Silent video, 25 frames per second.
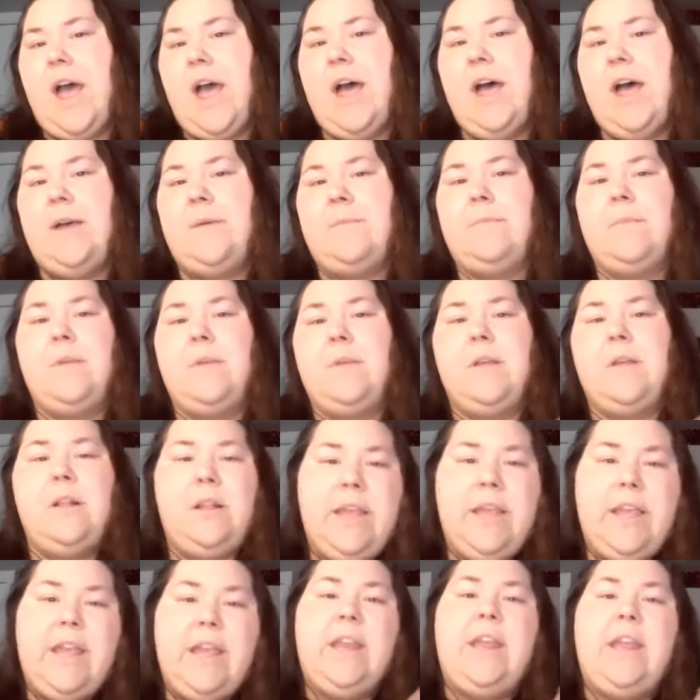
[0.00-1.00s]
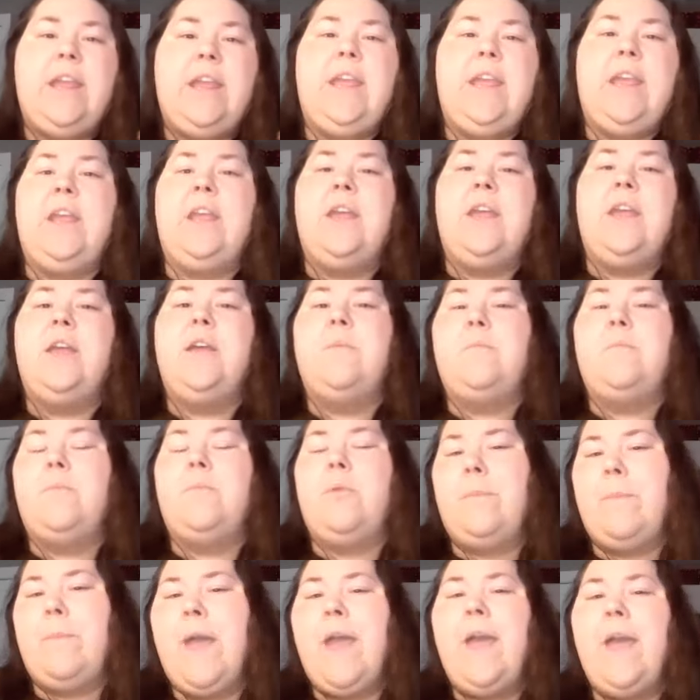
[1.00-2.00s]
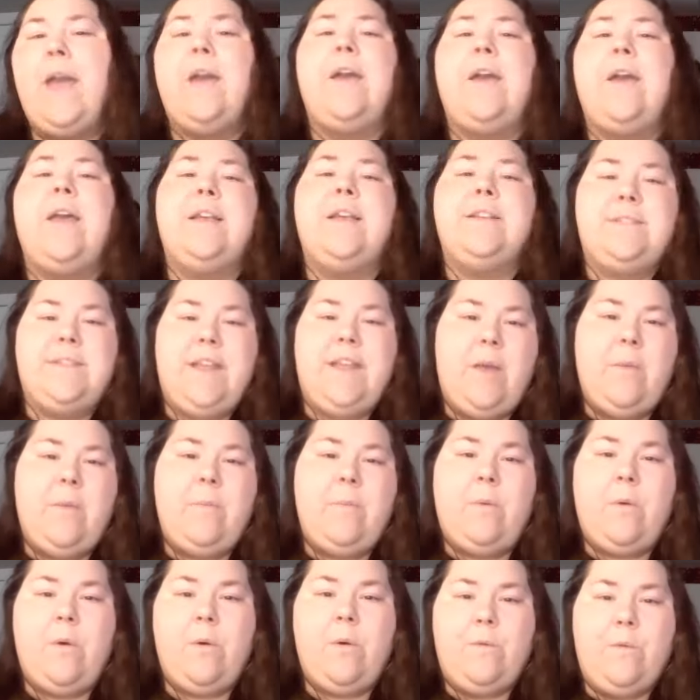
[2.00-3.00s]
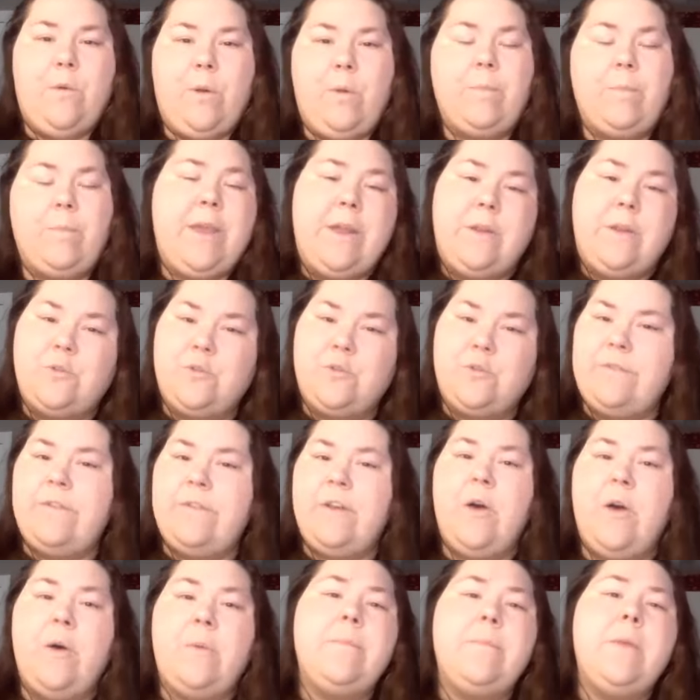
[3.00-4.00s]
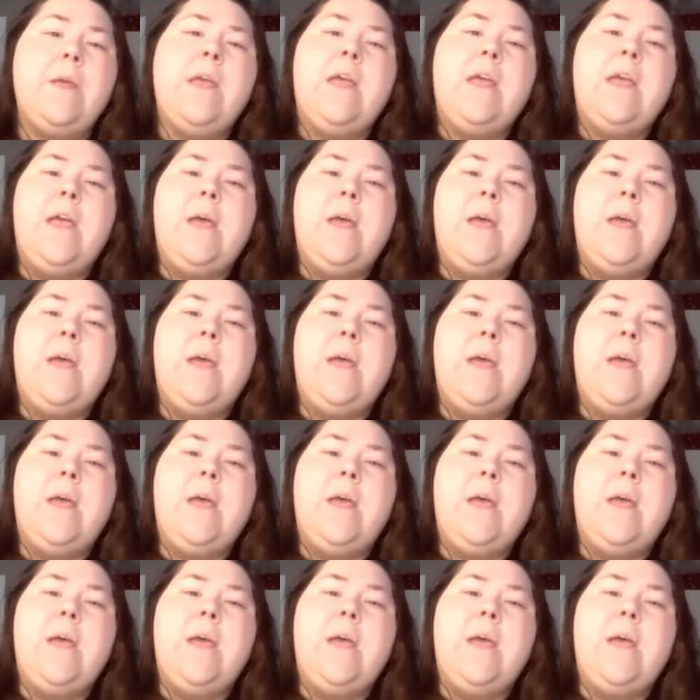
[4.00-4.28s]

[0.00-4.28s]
cleaning, preparing a sample for Petri film,